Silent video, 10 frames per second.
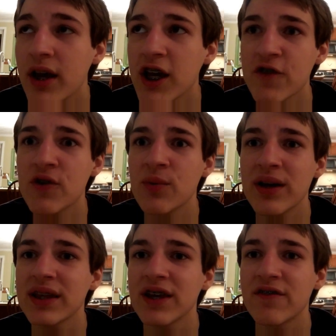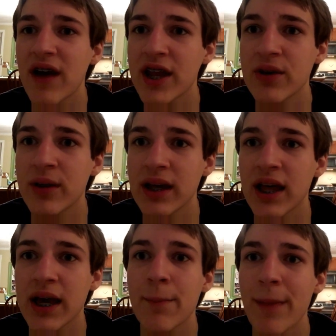If you win the event, you get
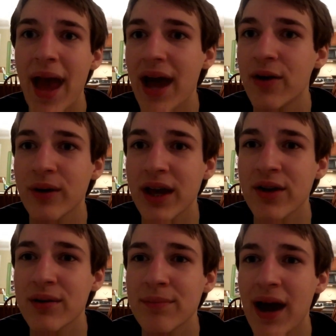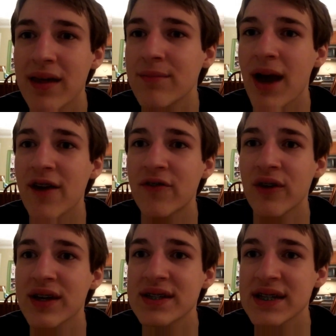like a mat. Okay, you can buy the mat for
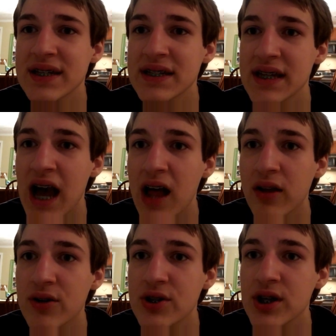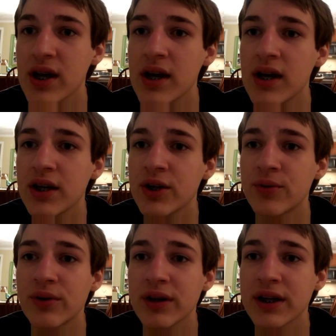like $60.
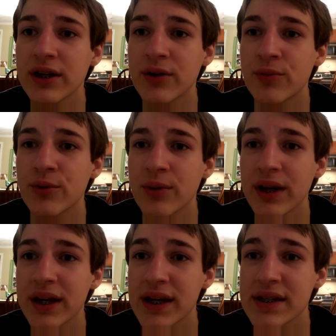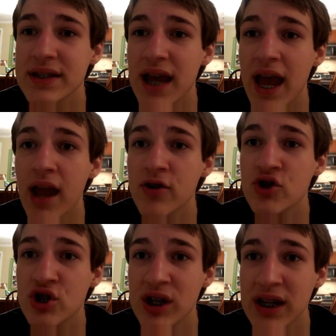You're really going to ruin a kid's day.
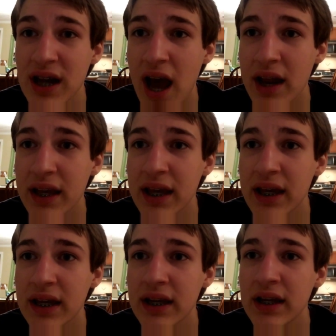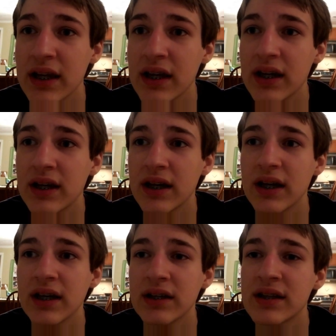Cheat on a kid.
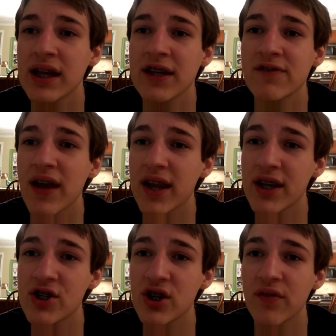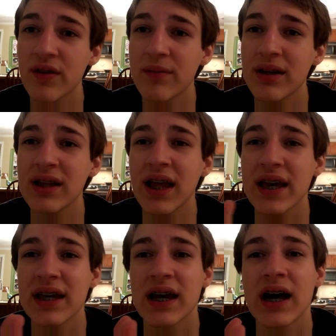Take advantage of it,
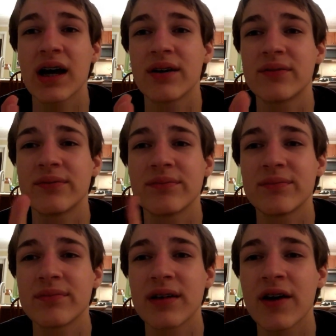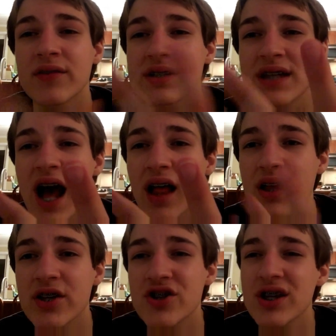like, of his
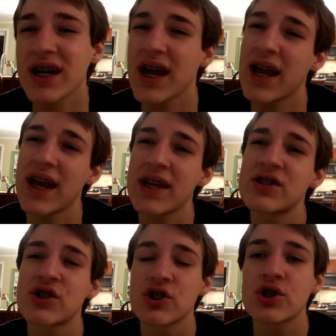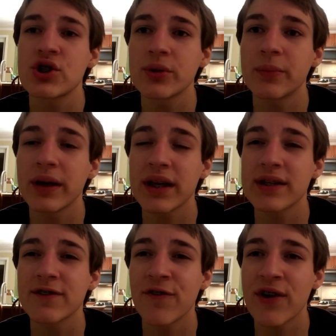knowledge. It's stupid.
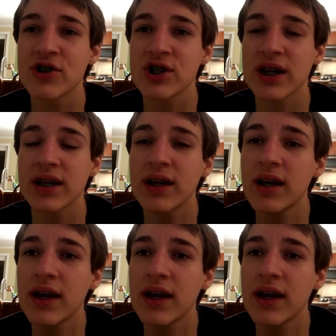It's fishy.